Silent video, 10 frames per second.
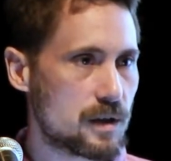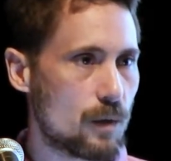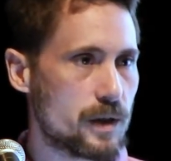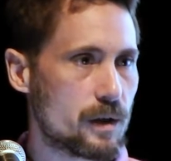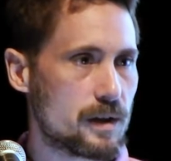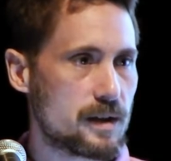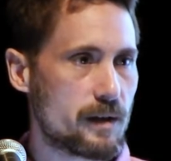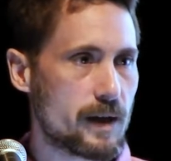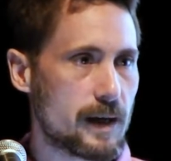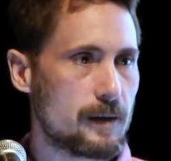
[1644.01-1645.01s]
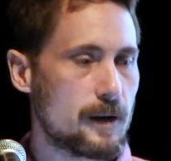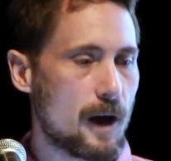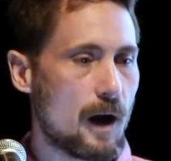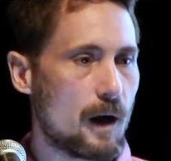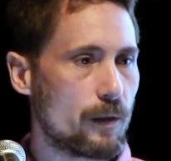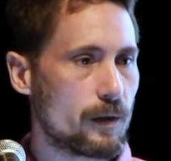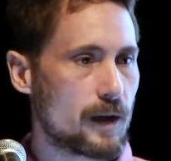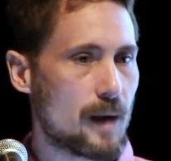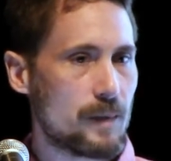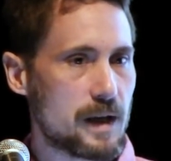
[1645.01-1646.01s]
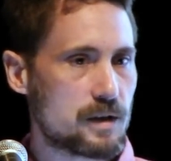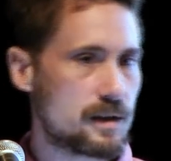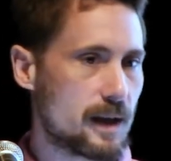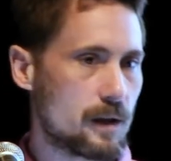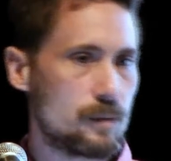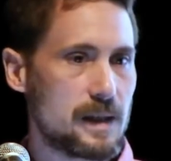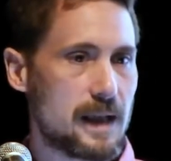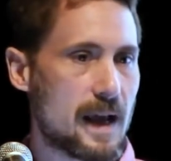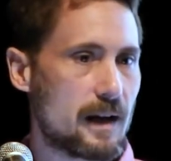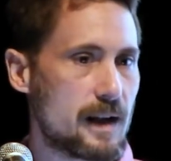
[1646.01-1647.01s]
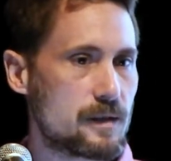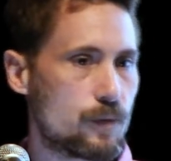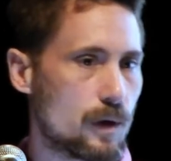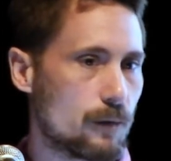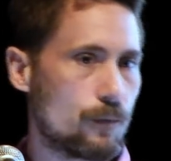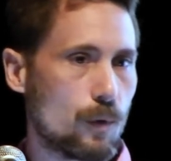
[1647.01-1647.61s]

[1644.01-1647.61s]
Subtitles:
So when you're considering all the combinations that could be candidates for